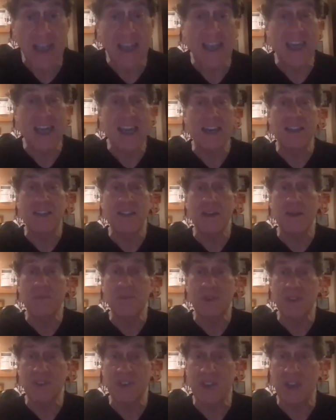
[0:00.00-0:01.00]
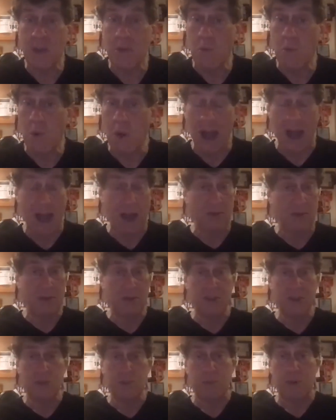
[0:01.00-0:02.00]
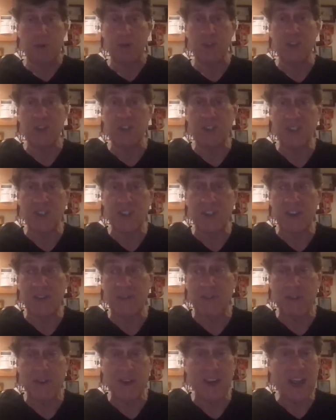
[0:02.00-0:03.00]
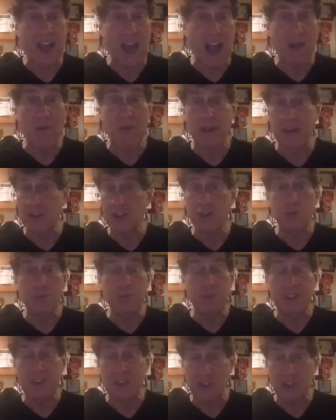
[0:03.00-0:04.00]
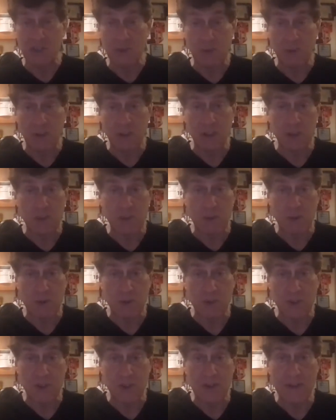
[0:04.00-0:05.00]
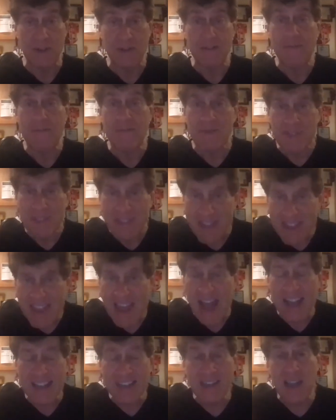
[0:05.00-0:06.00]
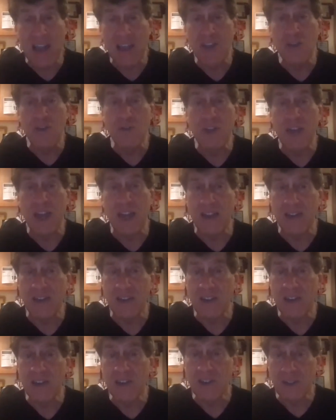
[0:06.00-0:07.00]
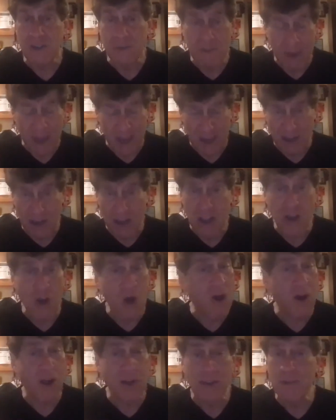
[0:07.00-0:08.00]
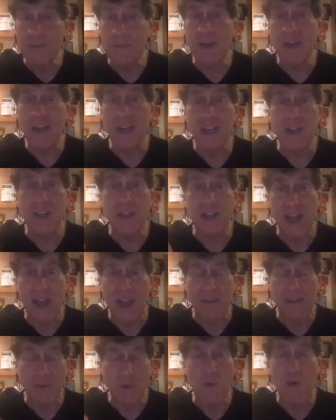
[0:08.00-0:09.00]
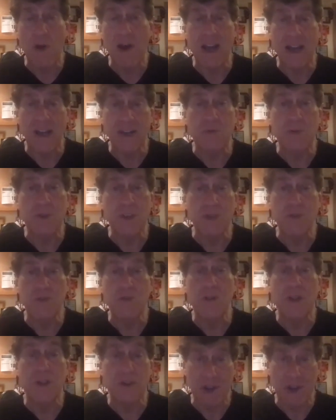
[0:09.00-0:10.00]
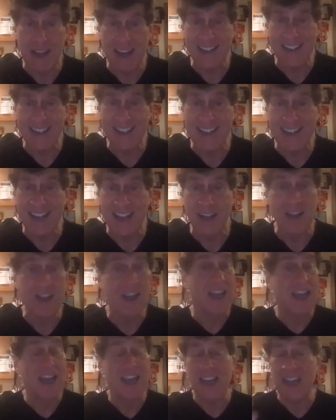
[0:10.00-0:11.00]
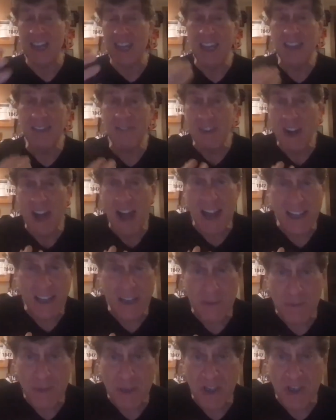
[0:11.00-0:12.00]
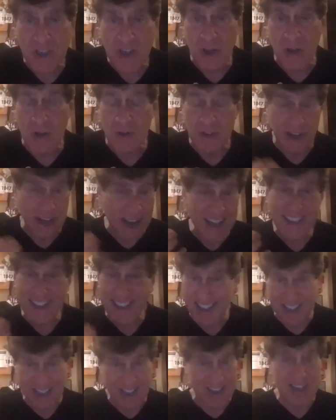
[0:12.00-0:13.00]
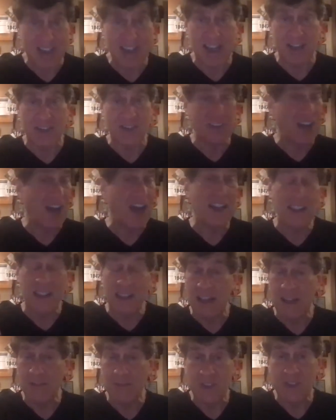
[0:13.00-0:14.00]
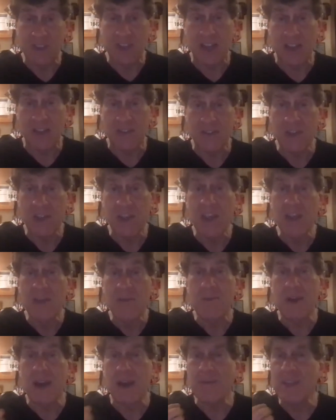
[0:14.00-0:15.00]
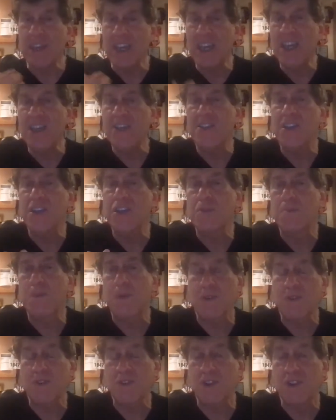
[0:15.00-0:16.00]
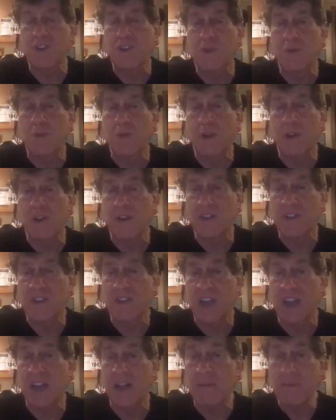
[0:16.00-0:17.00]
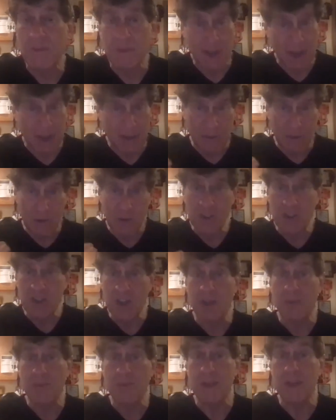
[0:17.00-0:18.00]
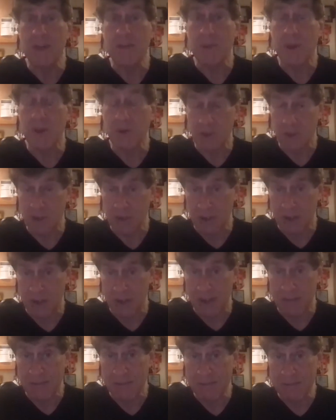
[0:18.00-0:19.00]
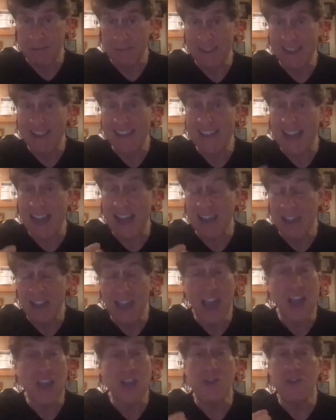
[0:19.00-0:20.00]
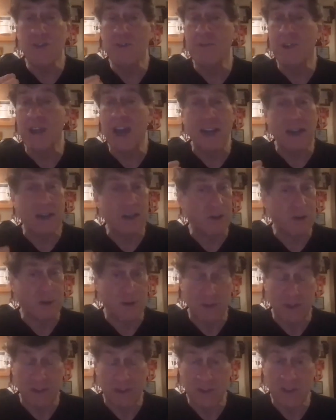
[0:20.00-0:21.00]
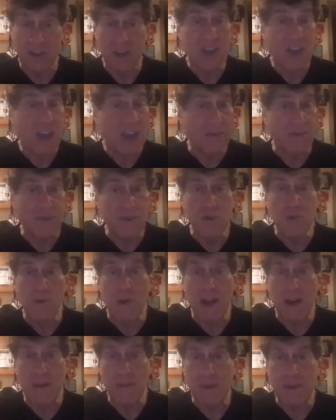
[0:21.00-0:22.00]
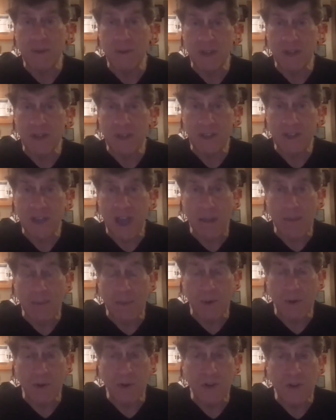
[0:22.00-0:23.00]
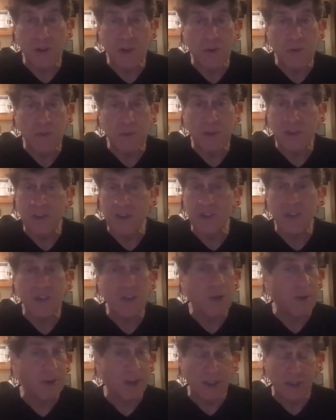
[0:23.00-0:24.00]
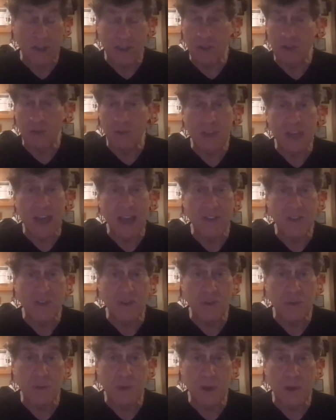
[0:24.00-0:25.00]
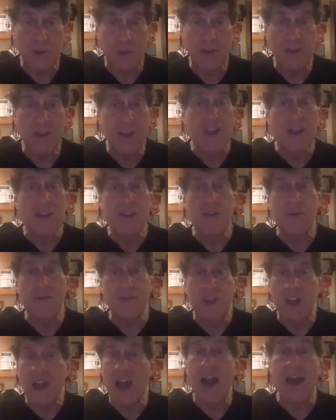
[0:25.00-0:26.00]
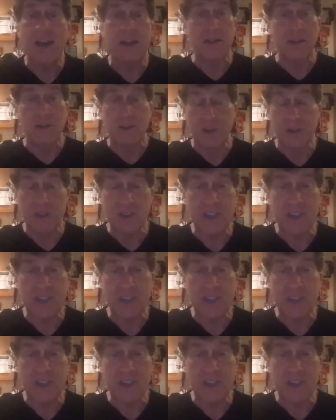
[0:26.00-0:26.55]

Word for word: getting them to say, wow, this person is different. I want to do business with this person. That's how you get to make all the money you'll ever want when you learn how to sell. And even I can be sold, and I teach sales, and I love sales, but I'm the easiest person in the world to sell if you sell me emotionally. And you've got to learn this. If you want to be one of the top earners in your business going into 2021, you've got to learn a